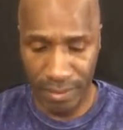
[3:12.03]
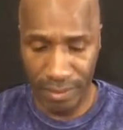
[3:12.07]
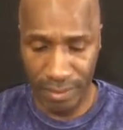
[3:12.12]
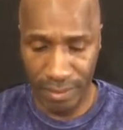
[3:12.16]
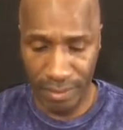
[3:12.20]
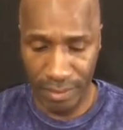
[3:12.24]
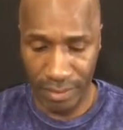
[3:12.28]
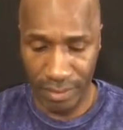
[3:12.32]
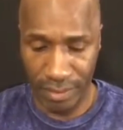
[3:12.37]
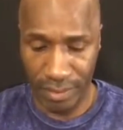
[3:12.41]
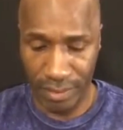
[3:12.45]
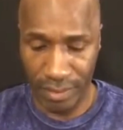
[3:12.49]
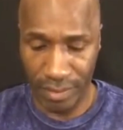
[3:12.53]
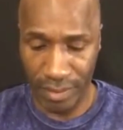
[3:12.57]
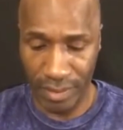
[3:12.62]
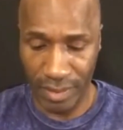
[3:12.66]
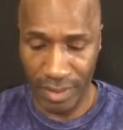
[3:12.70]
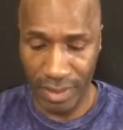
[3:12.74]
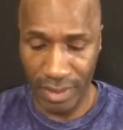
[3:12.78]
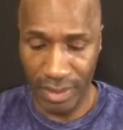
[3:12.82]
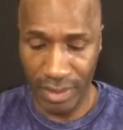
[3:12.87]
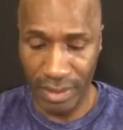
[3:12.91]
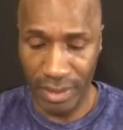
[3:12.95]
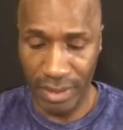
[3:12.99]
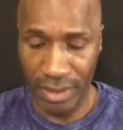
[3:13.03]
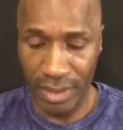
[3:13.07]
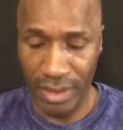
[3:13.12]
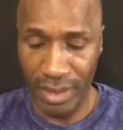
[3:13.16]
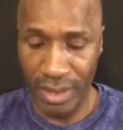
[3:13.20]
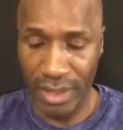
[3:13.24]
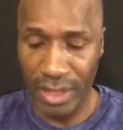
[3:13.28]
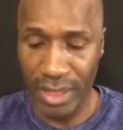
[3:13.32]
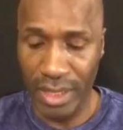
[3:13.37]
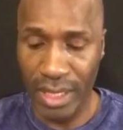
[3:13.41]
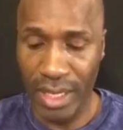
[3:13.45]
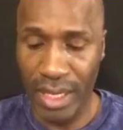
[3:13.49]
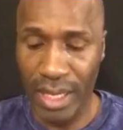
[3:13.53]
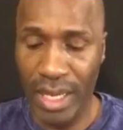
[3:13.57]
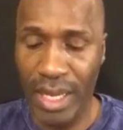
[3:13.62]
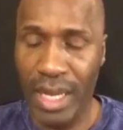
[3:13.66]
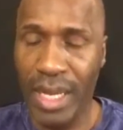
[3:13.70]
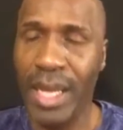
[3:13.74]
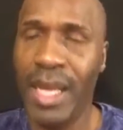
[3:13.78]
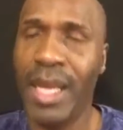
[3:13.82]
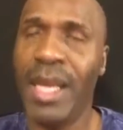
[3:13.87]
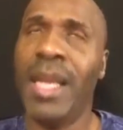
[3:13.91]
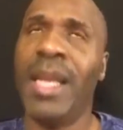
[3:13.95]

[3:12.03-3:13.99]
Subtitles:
Nothing is said.